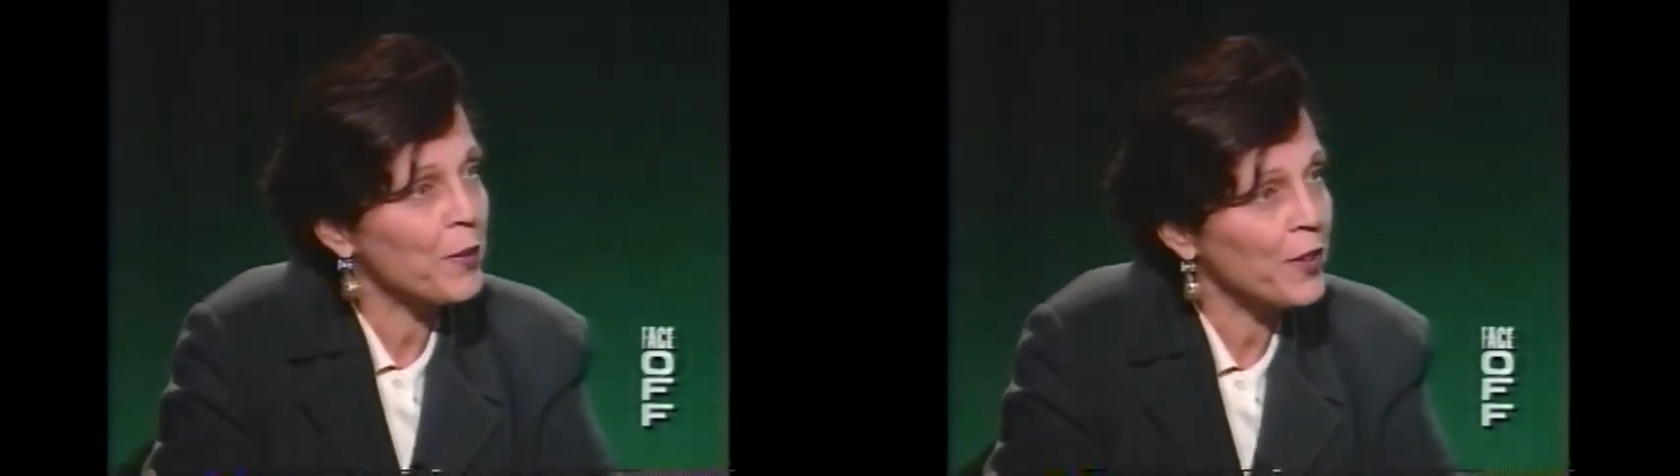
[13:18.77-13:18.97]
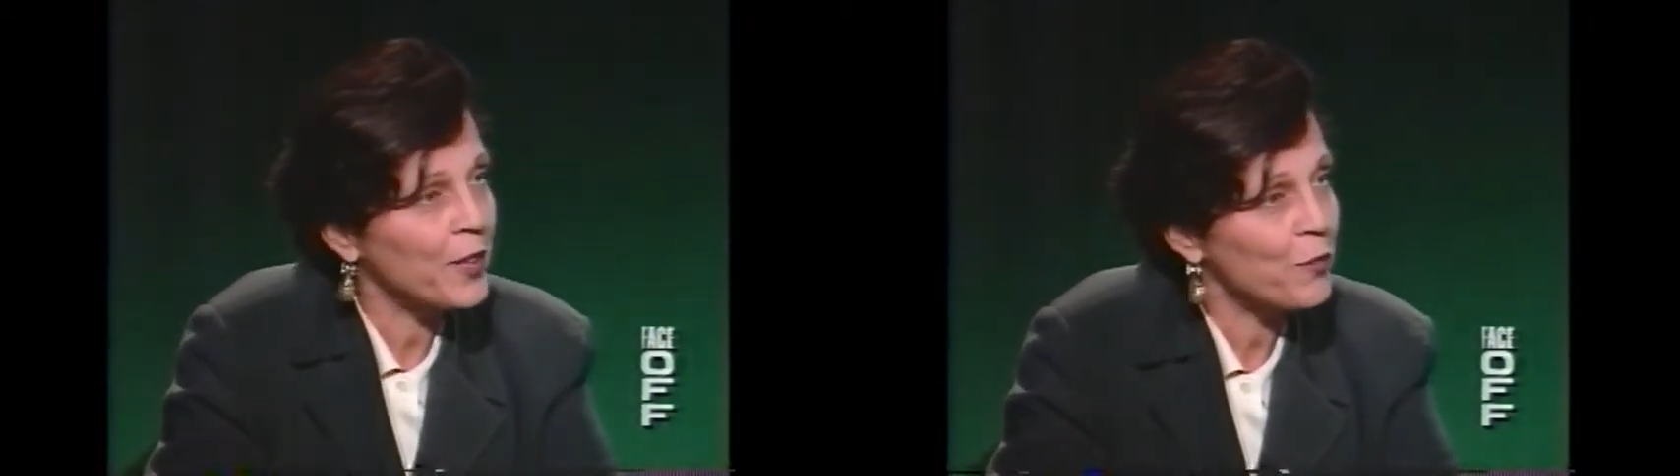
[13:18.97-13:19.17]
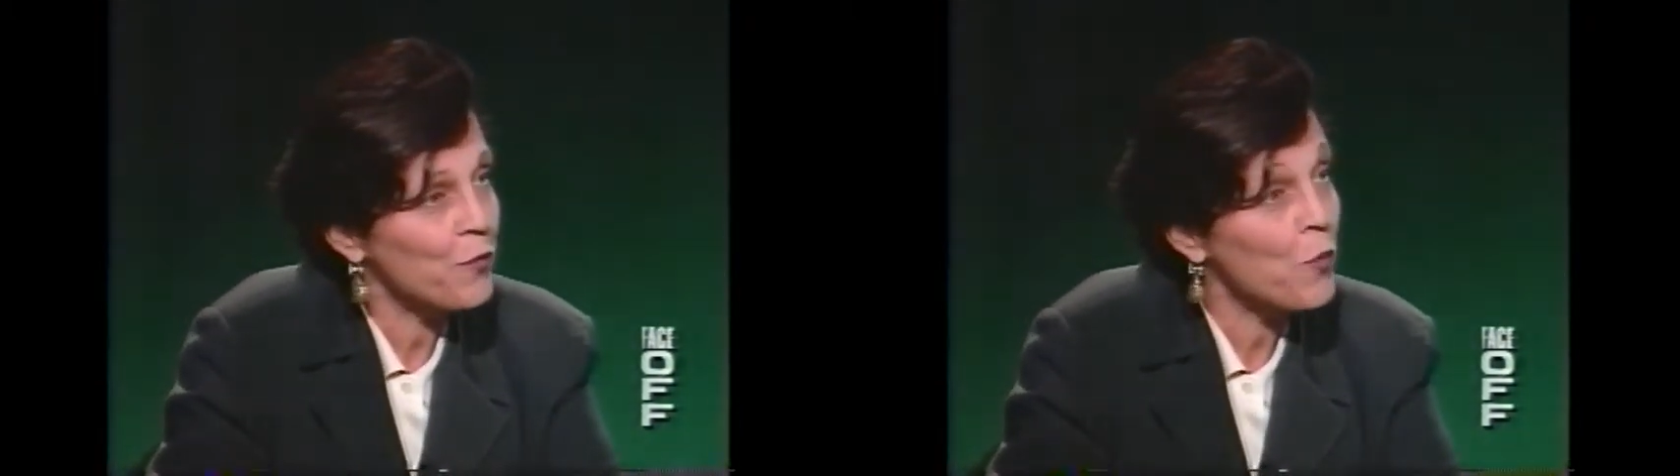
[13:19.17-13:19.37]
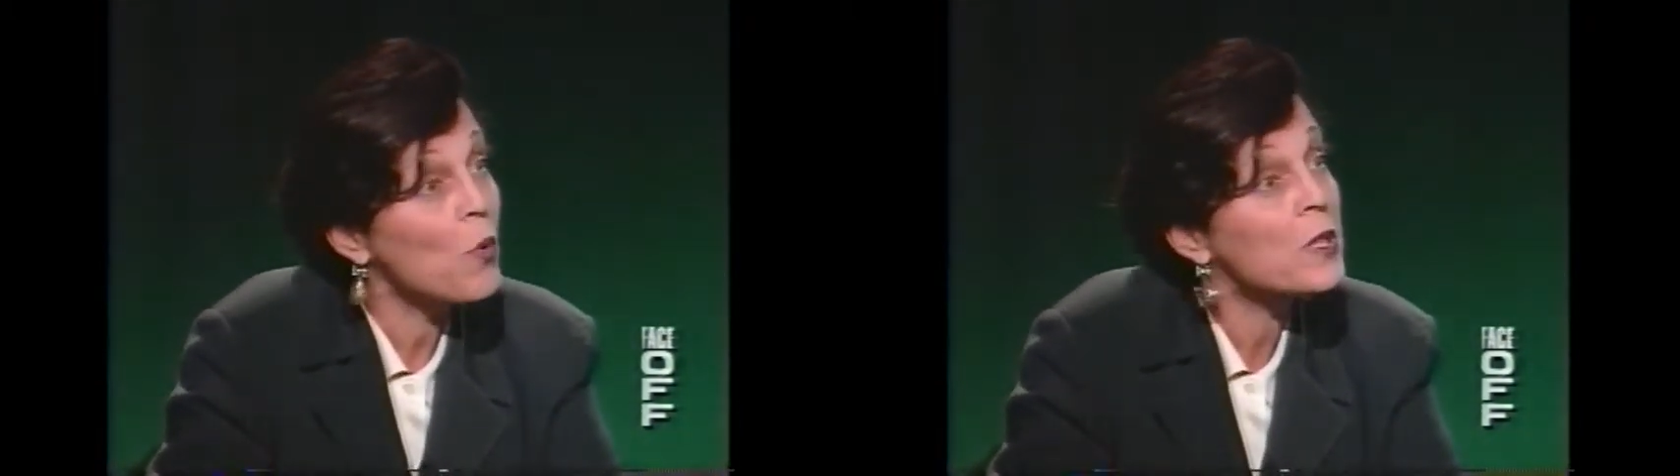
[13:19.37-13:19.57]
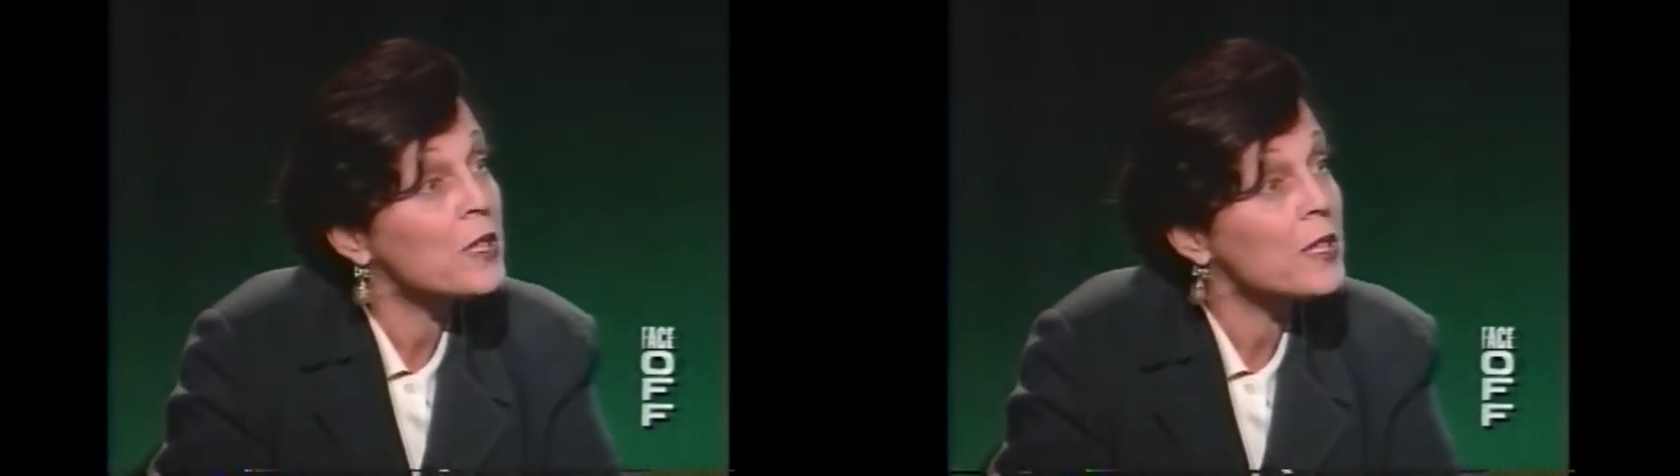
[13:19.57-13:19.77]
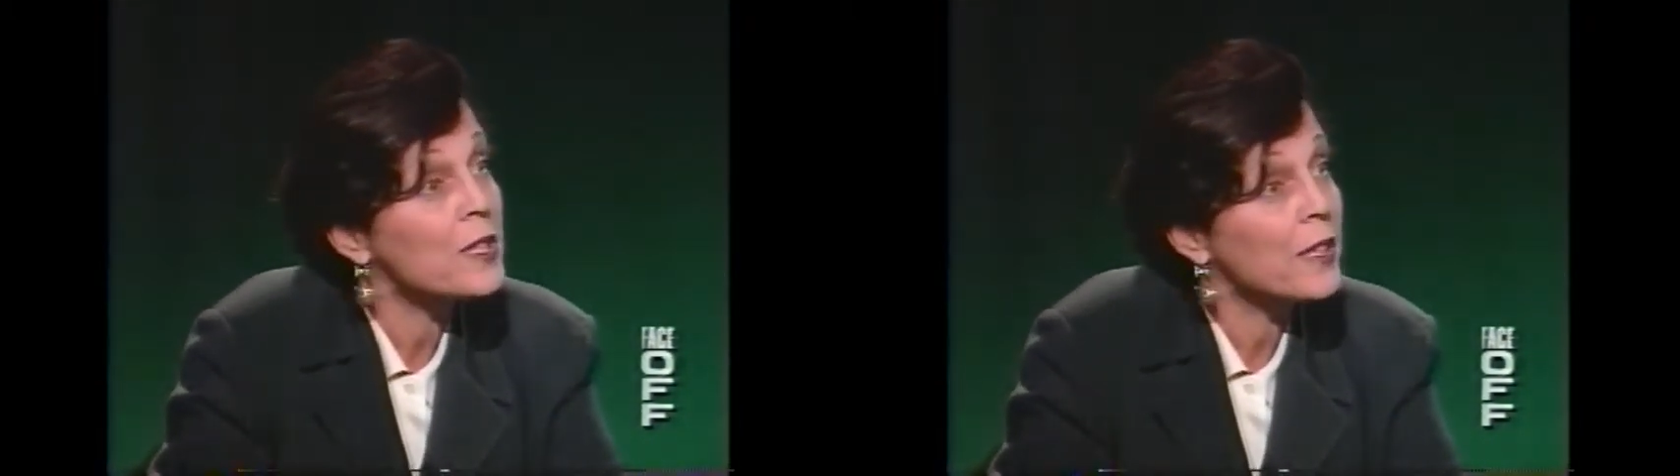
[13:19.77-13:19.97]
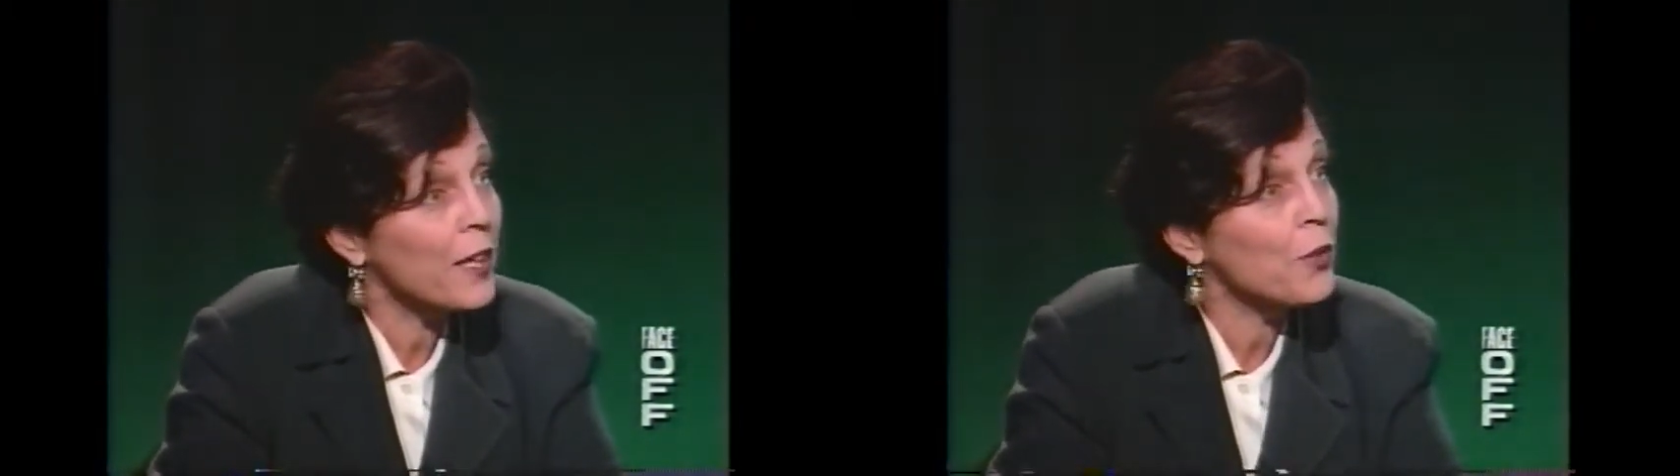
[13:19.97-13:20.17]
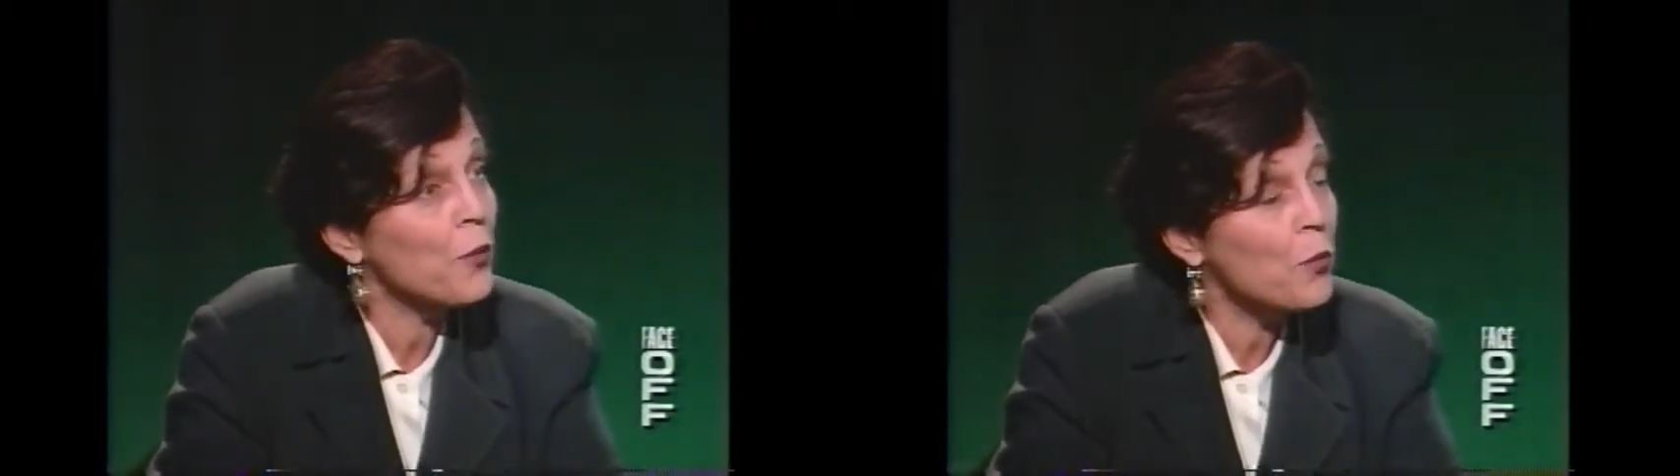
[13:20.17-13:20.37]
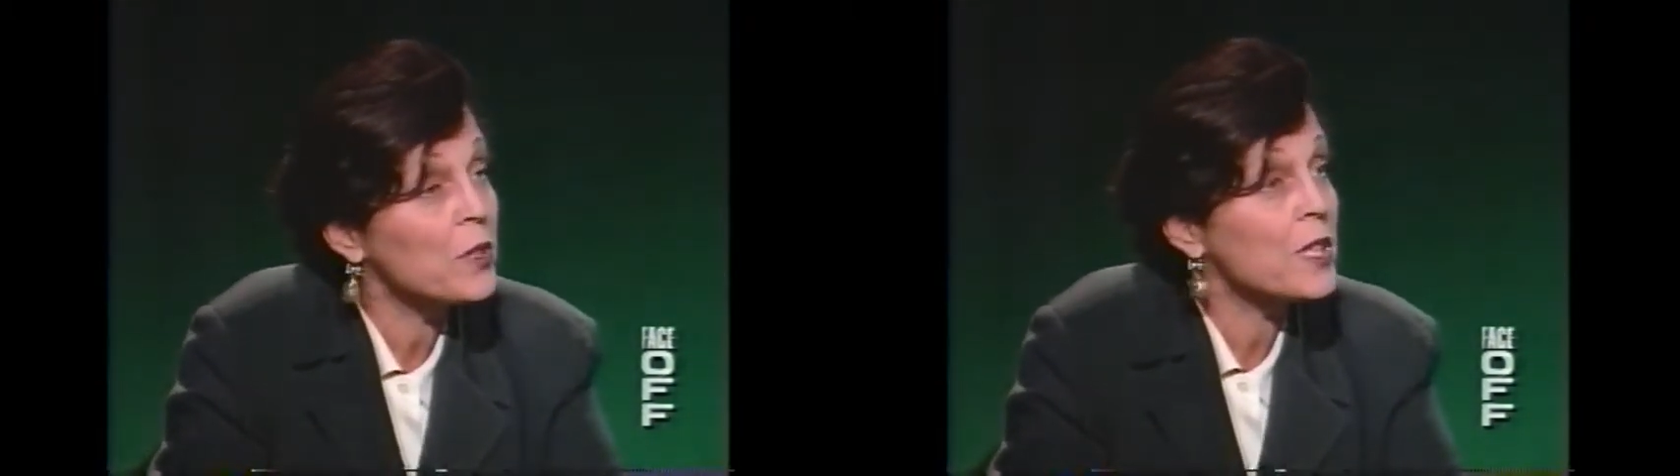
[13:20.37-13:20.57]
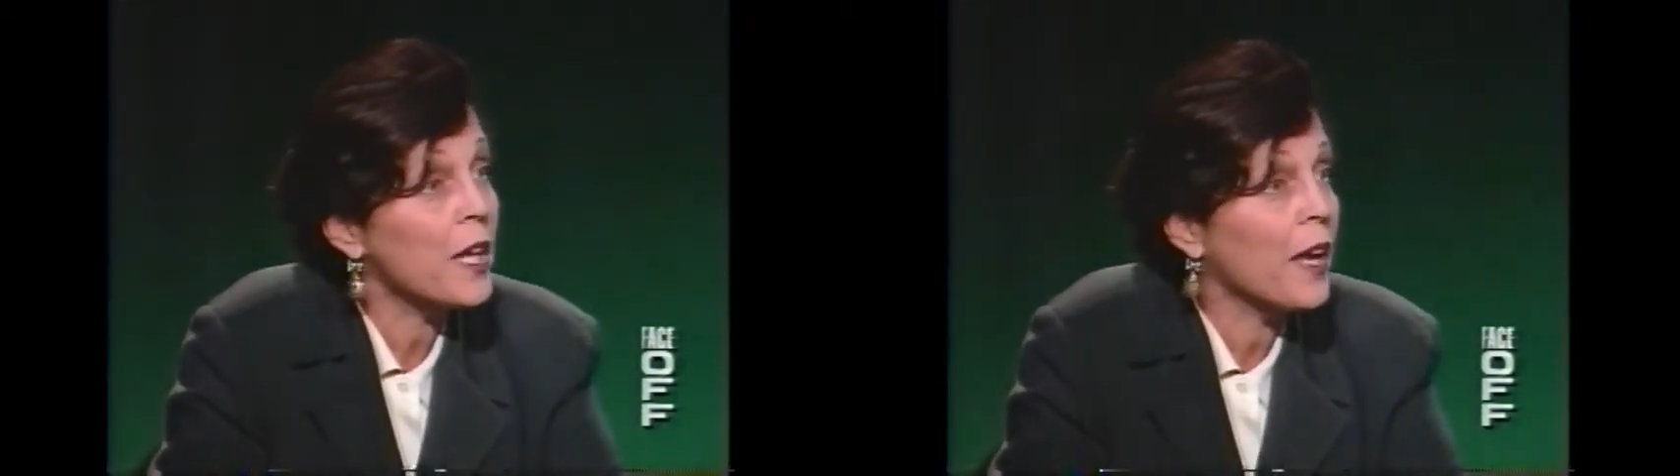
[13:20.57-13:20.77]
American forces in NATO would